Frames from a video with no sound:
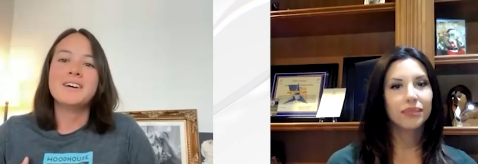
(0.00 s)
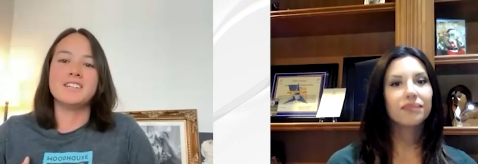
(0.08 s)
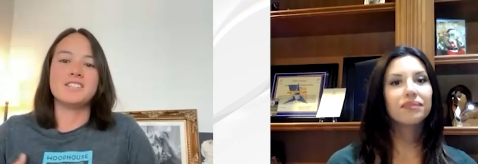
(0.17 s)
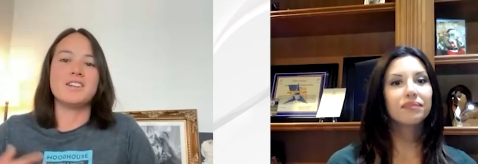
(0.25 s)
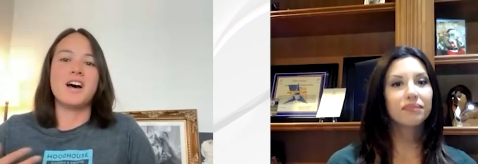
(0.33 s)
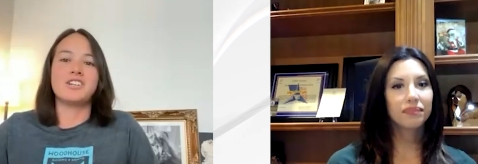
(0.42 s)

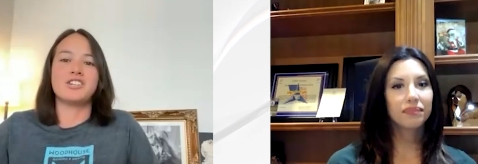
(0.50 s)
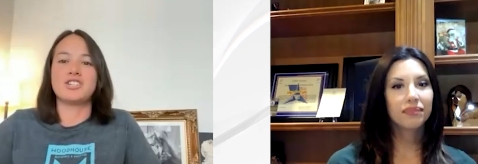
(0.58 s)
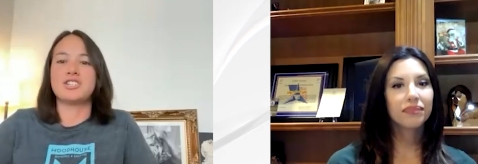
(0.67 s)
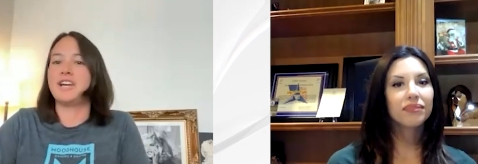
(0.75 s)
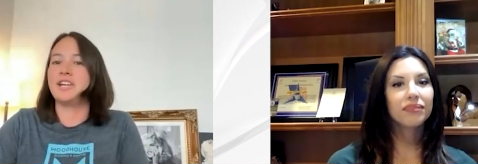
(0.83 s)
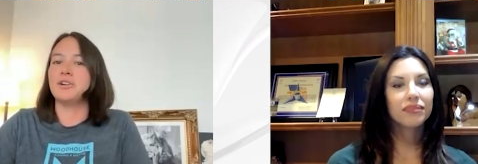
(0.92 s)
Speaker 1: it's not
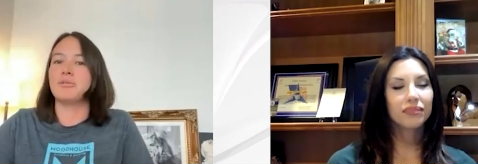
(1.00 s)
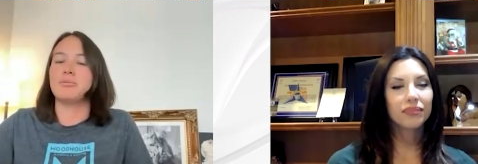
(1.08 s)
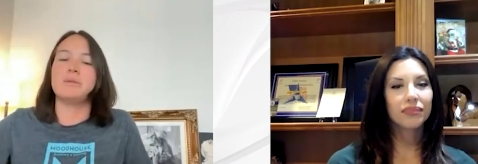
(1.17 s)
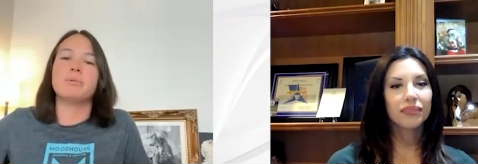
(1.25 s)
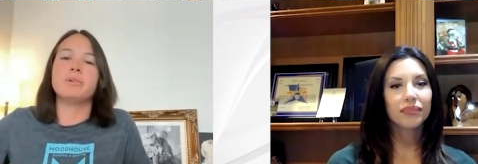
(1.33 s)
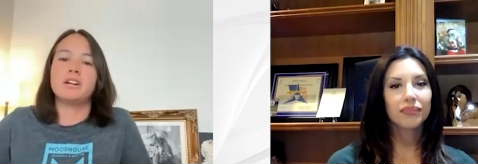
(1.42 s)
just like your
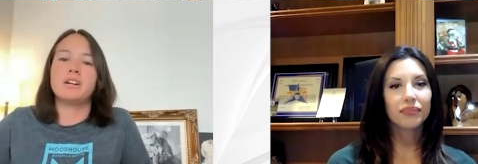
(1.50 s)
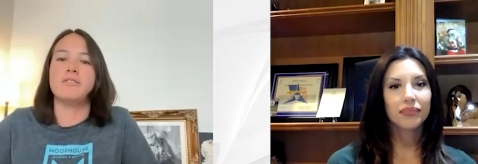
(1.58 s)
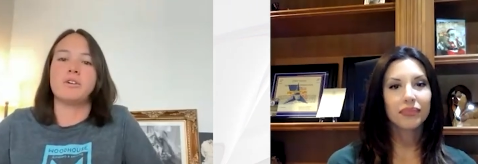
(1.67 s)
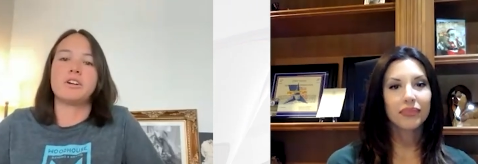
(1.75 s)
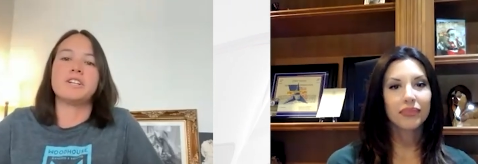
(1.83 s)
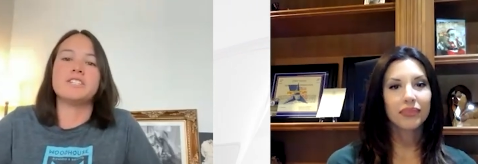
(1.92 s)

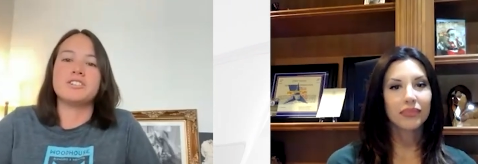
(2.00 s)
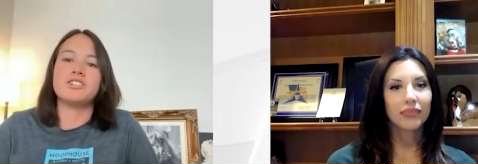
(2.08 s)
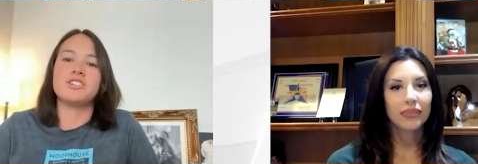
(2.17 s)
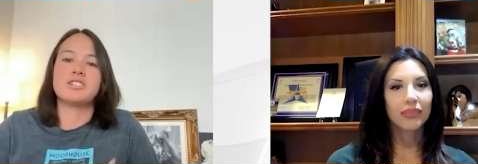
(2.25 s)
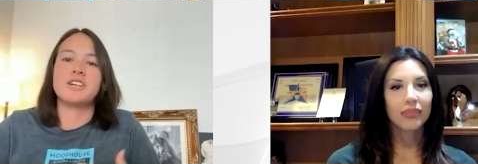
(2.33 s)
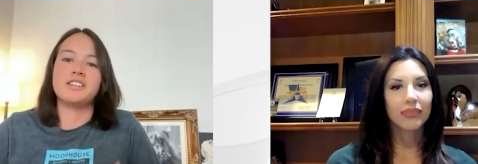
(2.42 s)
reproductive organs it's
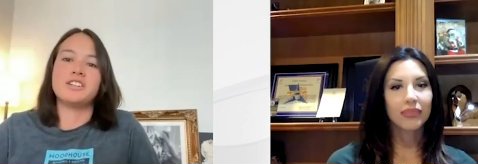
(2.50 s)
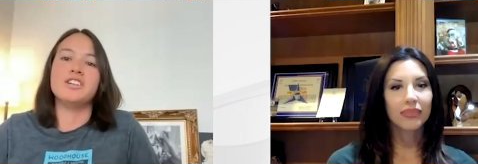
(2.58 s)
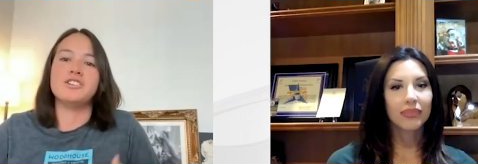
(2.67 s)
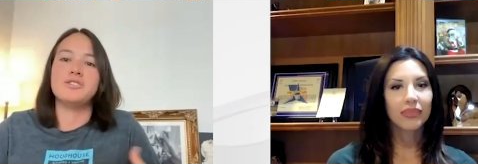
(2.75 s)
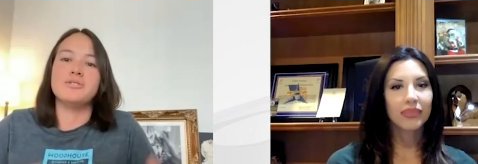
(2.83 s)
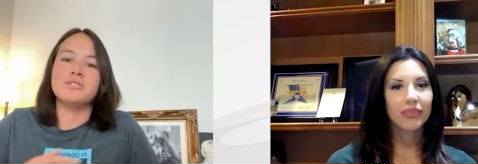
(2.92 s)
just like the
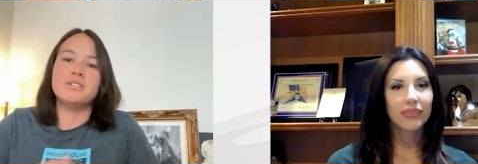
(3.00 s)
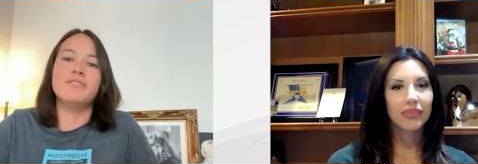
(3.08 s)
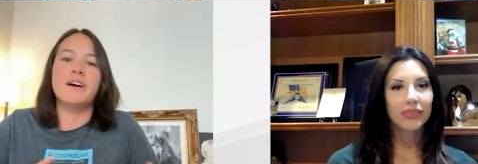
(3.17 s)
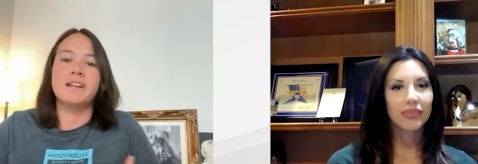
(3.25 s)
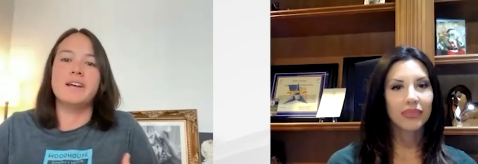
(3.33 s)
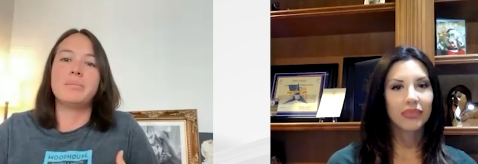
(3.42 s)
tissues
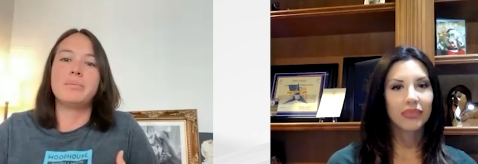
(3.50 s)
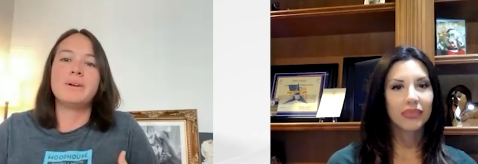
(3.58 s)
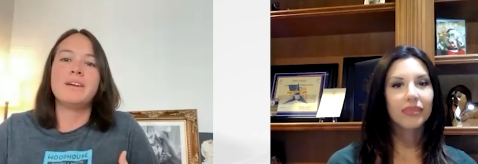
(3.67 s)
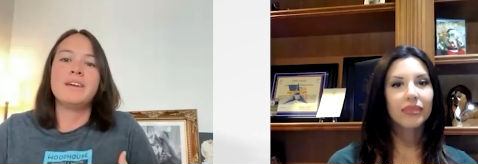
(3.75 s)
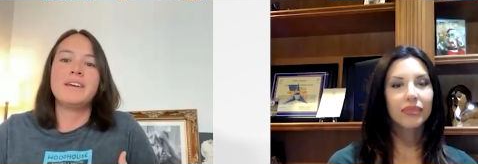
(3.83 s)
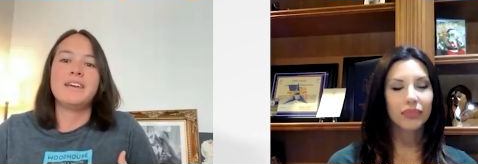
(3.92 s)
develop
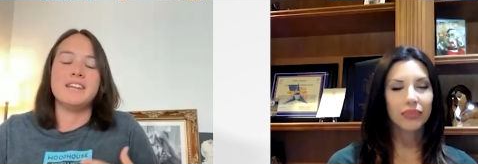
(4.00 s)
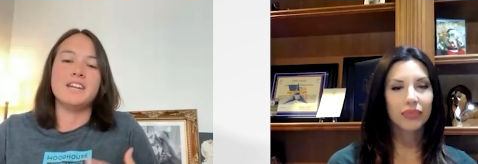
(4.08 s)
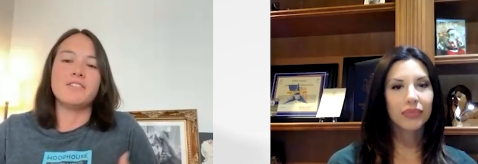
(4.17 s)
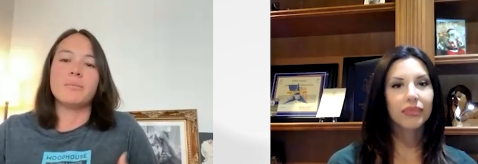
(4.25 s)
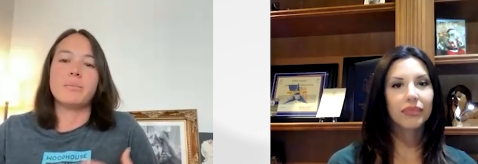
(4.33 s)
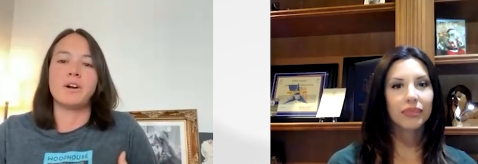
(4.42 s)
in
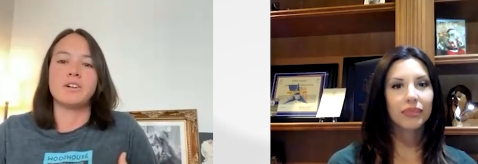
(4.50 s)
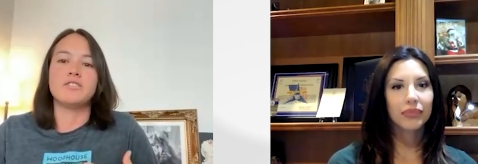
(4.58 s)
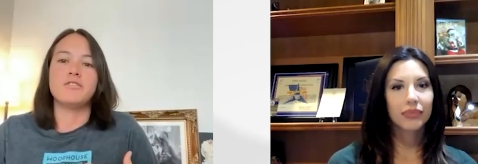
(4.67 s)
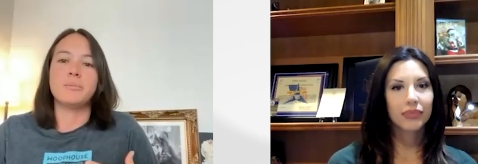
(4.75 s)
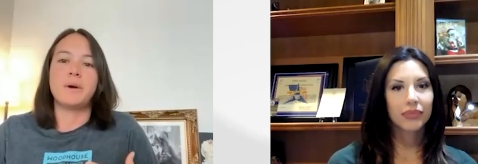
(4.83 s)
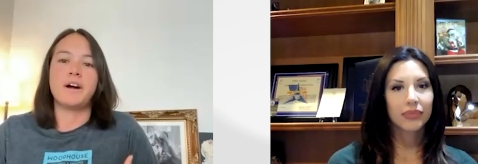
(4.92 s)
different parts
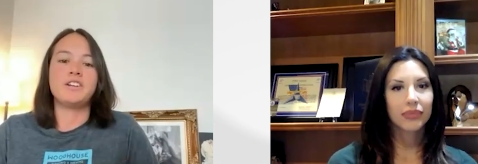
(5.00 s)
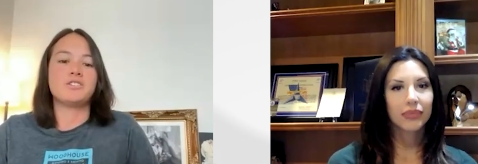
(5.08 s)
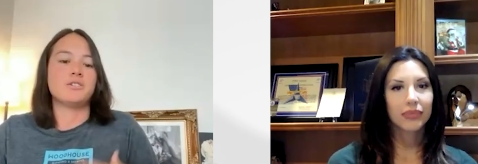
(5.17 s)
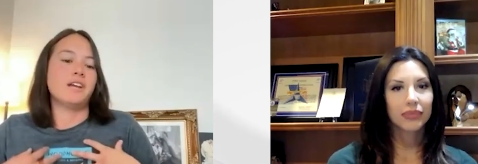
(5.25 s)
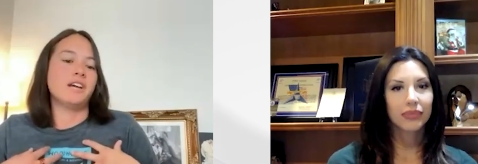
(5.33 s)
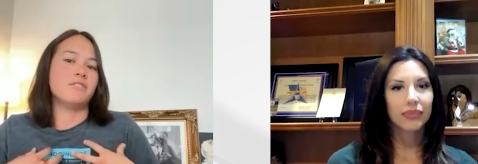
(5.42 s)
of your body.
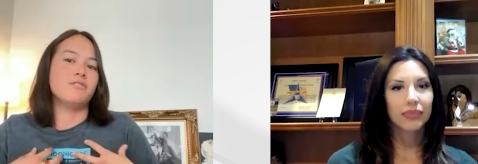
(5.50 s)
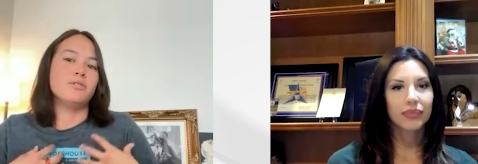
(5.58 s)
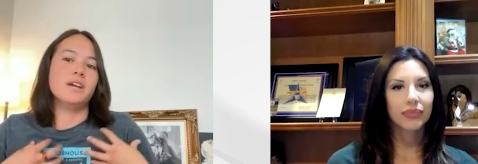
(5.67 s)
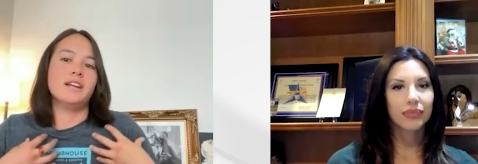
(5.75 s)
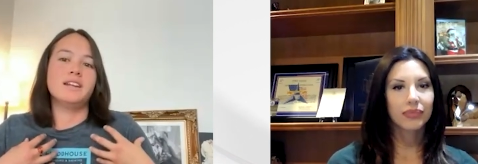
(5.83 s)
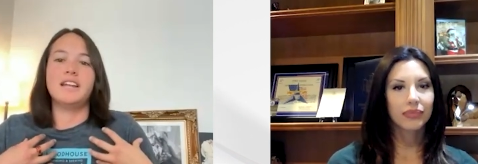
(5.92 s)
So like if you
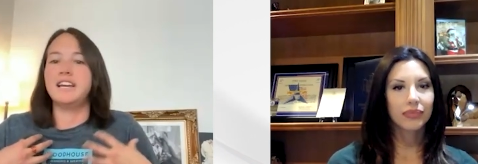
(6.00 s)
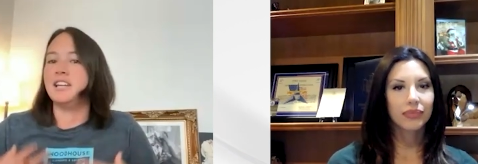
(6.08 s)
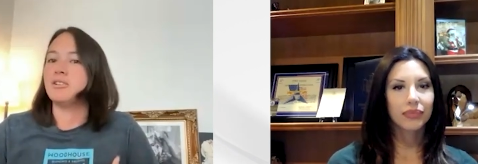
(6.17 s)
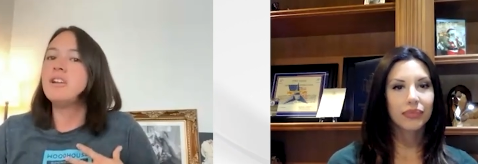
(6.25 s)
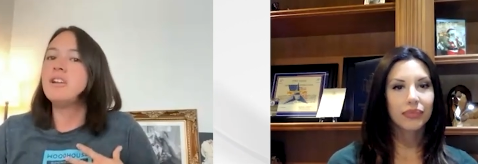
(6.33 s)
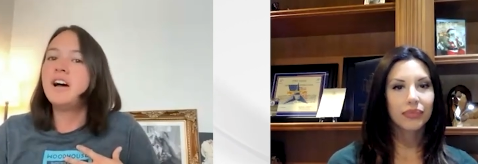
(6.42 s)
get it like
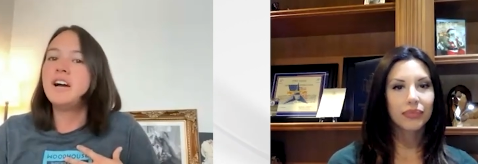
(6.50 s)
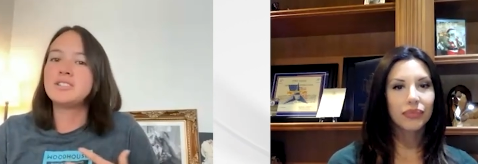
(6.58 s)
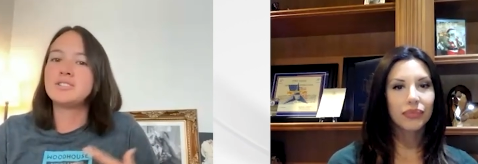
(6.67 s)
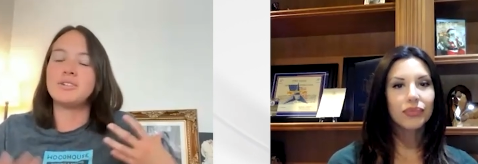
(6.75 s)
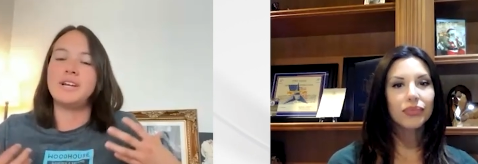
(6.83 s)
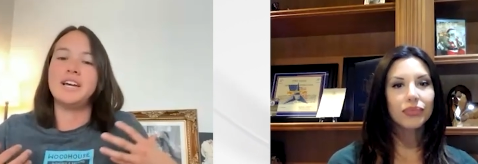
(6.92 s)
in your
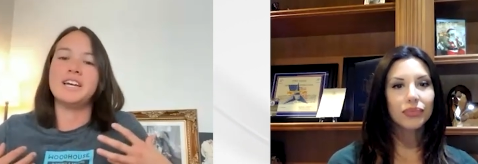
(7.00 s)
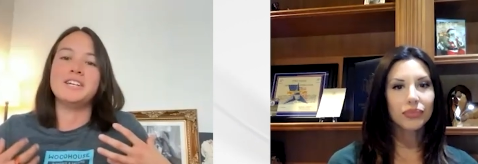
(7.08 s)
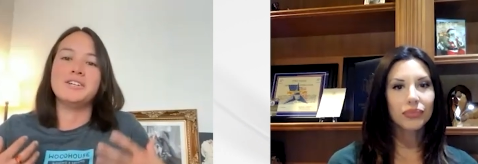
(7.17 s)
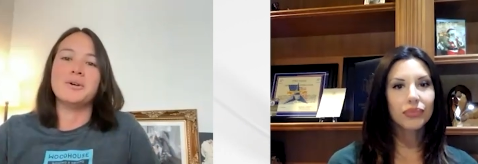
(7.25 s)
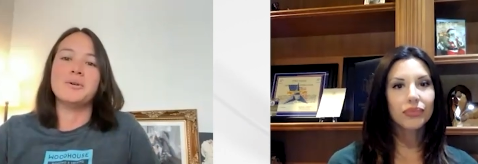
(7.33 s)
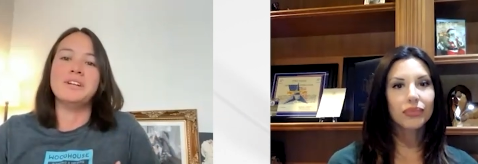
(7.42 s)
lungs or like
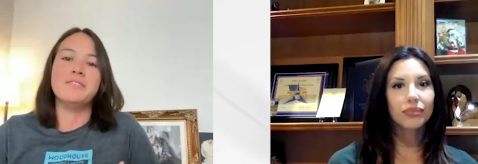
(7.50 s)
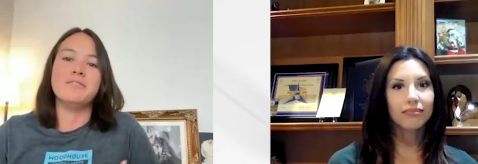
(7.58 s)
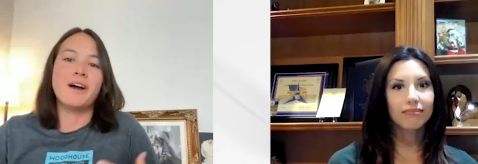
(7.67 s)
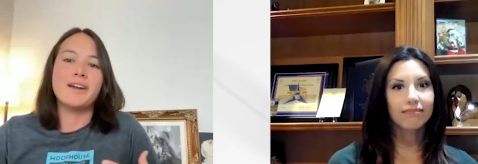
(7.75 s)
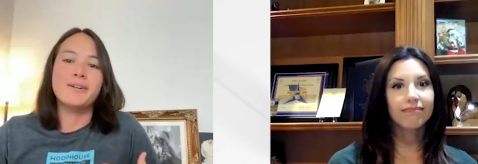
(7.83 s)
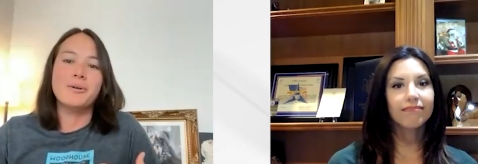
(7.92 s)
you know any
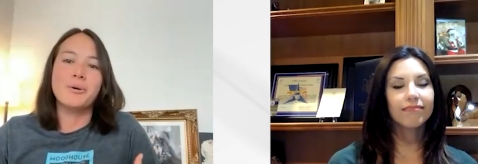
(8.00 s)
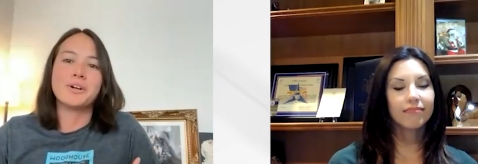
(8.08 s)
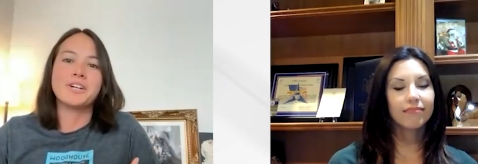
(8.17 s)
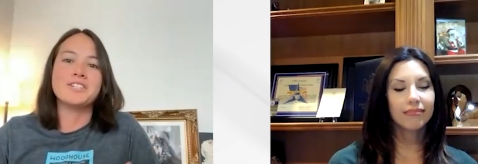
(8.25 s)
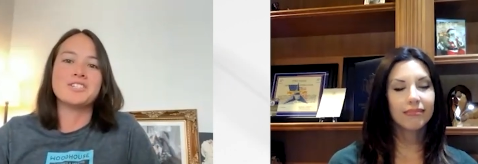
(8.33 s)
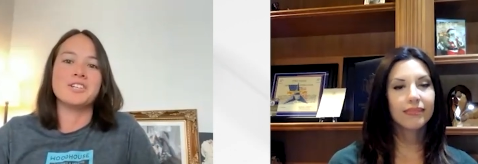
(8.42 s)
vital
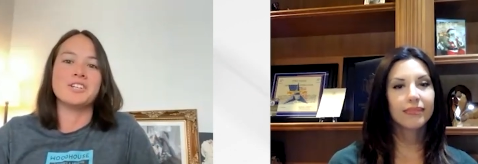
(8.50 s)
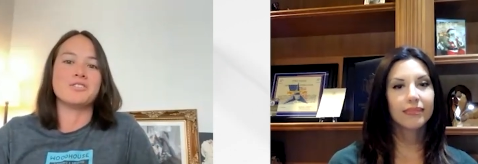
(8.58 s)
organs, and